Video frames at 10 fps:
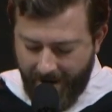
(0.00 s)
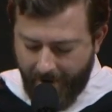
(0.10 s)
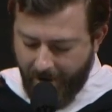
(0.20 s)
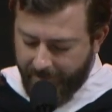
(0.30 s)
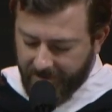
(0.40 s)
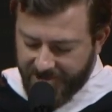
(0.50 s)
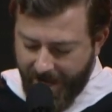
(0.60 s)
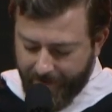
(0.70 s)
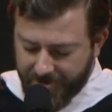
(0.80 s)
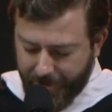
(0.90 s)
However,
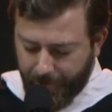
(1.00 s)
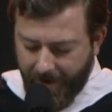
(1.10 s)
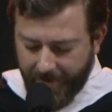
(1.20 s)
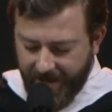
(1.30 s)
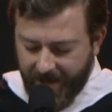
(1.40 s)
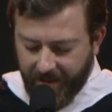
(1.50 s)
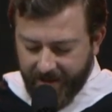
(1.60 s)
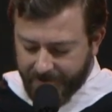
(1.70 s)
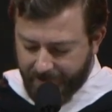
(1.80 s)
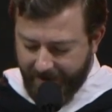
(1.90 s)
geometry rarely
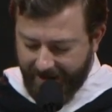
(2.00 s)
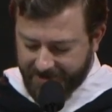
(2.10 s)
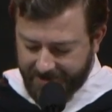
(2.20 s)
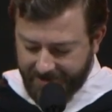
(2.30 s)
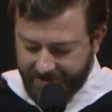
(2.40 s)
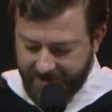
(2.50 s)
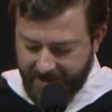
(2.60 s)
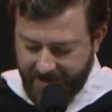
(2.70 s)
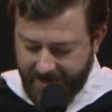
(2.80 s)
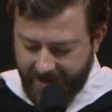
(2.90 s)
clicked with Paxton,
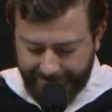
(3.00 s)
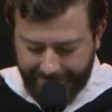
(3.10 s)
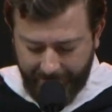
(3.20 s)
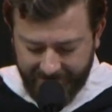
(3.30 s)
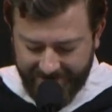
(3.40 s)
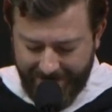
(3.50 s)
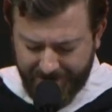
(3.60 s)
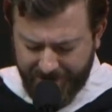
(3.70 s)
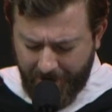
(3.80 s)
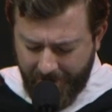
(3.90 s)
and the first time
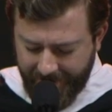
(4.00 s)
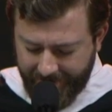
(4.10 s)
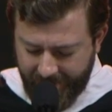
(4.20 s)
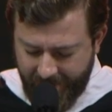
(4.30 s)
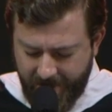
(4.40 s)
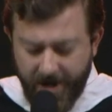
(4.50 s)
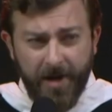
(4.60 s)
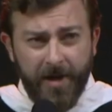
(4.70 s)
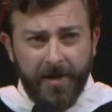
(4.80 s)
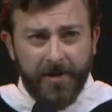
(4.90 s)
she heard it,
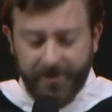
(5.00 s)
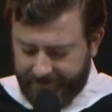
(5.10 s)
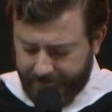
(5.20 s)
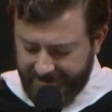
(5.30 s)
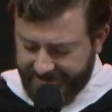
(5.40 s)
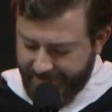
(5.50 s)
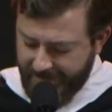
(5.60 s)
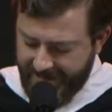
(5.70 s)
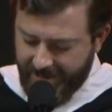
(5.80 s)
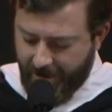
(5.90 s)
which
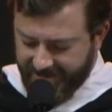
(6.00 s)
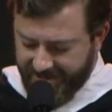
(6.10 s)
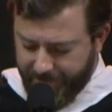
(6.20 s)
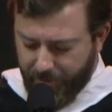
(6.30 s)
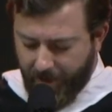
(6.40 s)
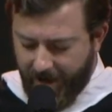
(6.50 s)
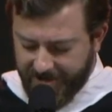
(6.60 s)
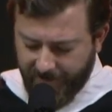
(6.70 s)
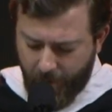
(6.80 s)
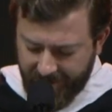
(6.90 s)
typically caused a
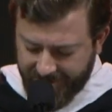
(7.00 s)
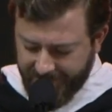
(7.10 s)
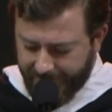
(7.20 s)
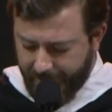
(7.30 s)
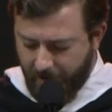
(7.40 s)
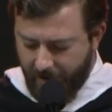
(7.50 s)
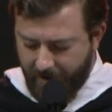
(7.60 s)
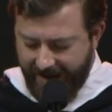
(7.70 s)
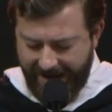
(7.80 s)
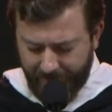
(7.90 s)
barrage of questions from
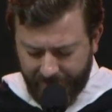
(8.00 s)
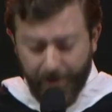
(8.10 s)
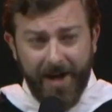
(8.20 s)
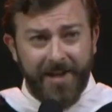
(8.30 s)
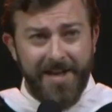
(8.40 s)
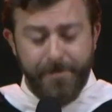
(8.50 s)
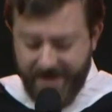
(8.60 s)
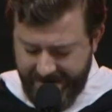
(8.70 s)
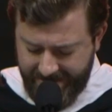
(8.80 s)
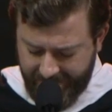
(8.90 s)
her aimed directly at
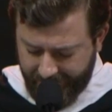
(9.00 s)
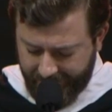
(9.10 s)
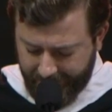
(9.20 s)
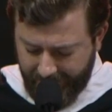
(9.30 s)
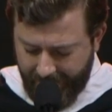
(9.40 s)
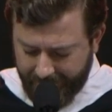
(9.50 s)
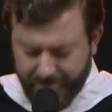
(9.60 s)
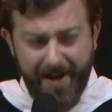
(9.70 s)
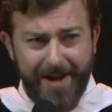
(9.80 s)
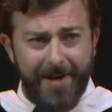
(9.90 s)
me throughout
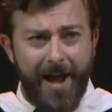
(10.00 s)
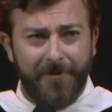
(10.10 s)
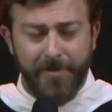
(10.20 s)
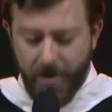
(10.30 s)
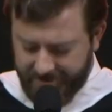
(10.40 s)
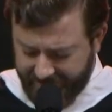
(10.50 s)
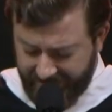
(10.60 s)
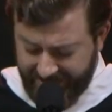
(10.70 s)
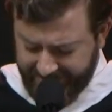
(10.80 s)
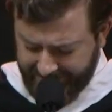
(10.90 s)
and after most of
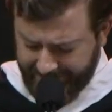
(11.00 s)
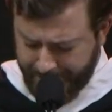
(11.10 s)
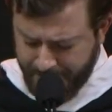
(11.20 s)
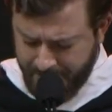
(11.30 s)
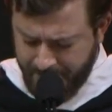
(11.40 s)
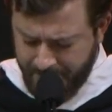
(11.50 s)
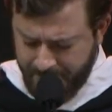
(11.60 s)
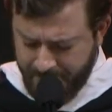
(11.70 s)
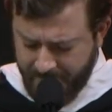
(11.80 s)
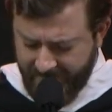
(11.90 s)
the lessons.
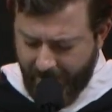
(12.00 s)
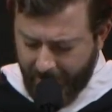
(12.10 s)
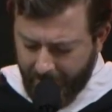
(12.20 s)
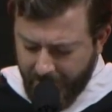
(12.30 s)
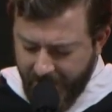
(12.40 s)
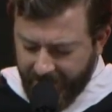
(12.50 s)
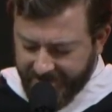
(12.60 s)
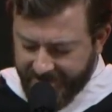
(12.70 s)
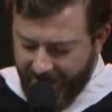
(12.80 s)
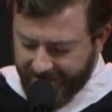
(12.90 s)
I learned not
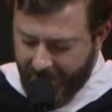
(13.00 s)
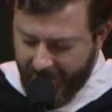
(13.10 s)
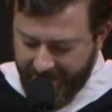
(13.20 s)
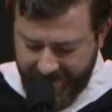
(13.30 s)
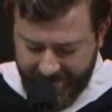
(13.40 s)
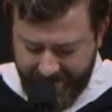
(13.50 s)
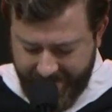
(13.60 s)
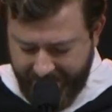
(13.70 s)
to stop talking